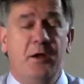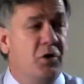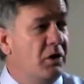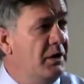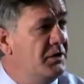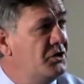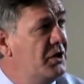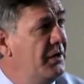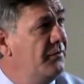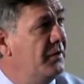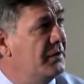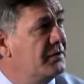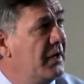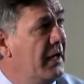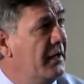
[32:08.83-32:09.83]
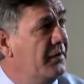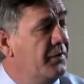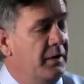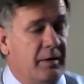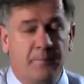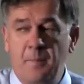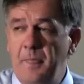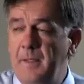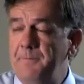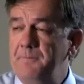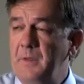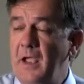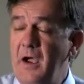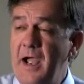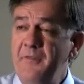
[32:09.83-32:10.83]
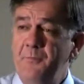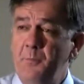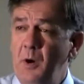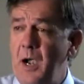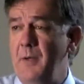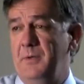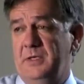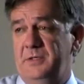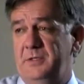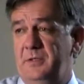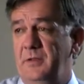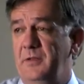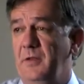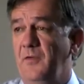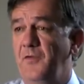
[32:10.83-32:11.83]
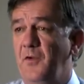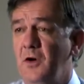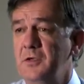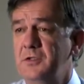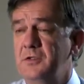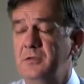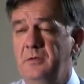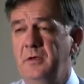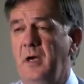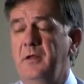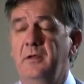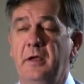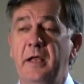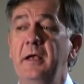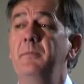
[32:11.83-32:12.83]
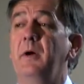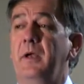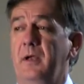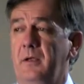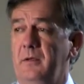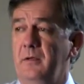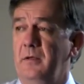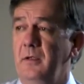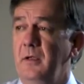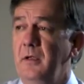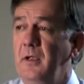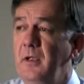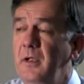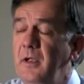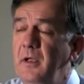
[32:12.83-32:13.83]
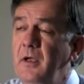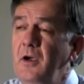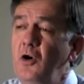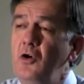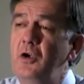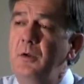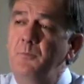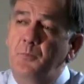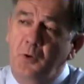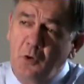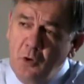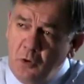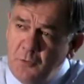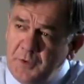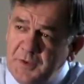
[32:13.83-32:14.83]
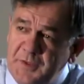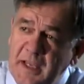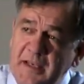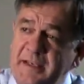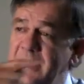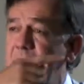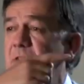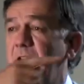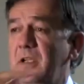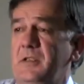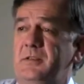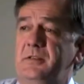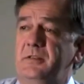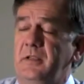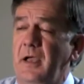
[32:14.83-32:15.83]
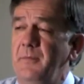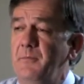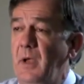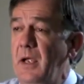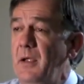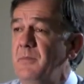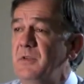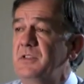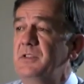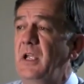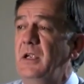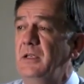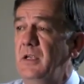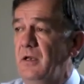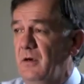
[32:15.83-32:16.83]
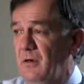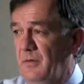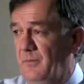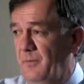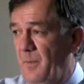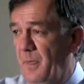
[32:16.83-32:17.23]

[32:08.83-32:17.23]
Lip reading: You can achieve this kind of thing. Now I've promised the first, not anybody, who can prove that they did this, I buy them a steak dinner.